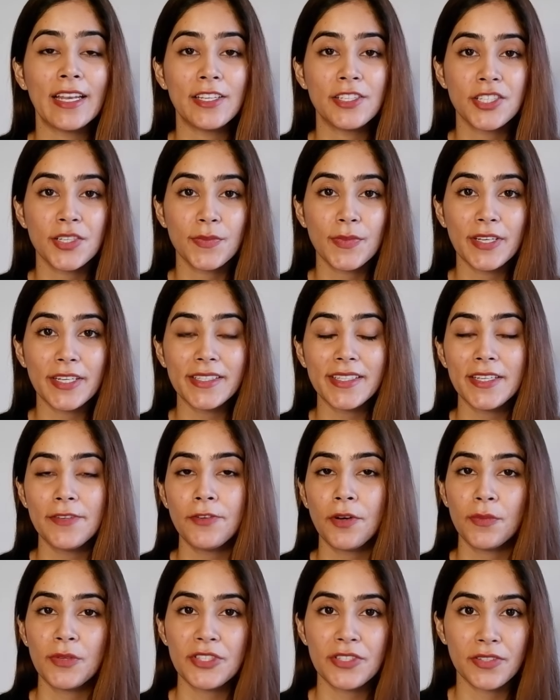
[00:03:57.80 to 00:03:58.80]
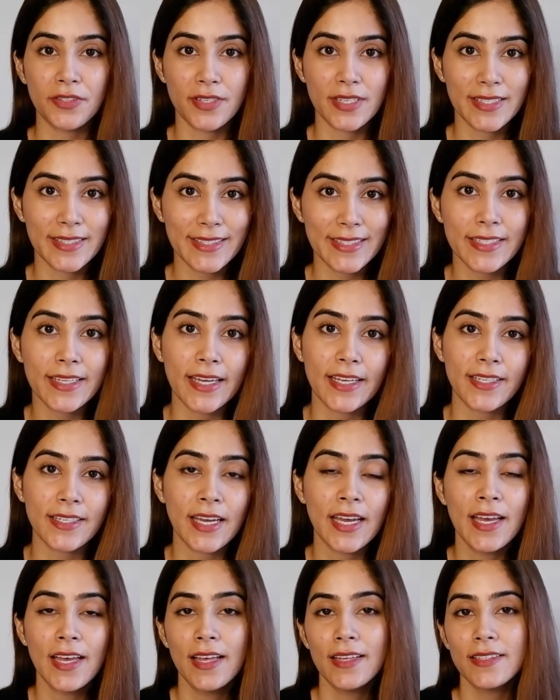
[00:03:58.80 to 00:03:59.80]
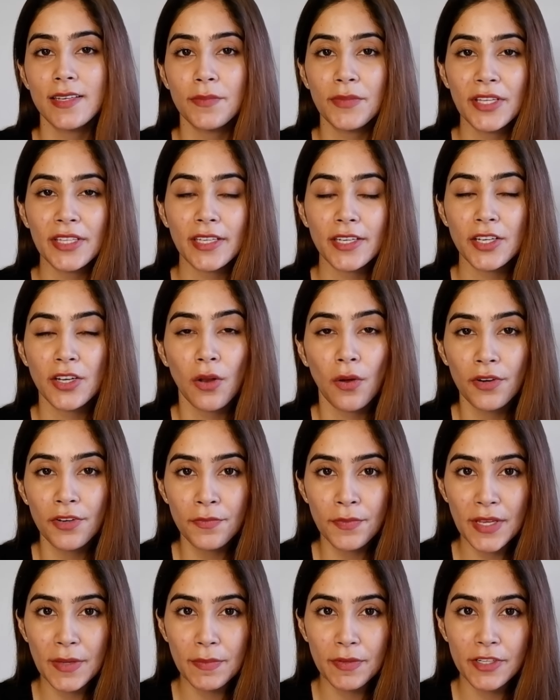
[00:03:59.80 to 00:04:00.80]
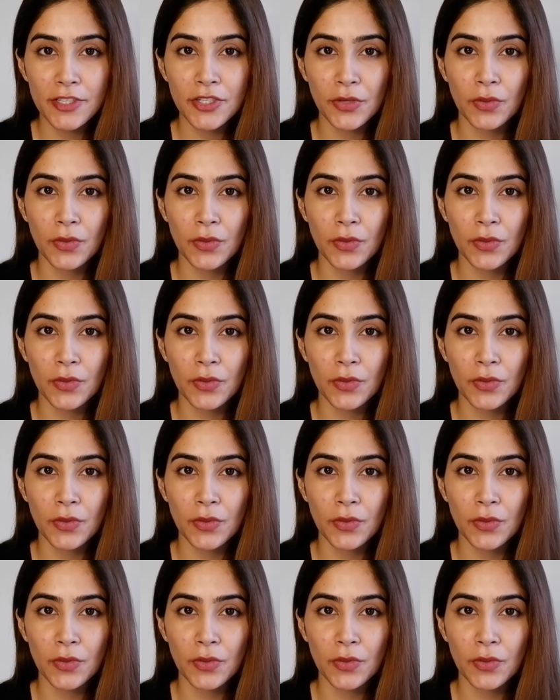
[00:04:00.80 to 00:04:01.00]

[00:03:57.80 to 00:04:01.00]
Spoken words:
eligibility from a certain state. Something that a lot of people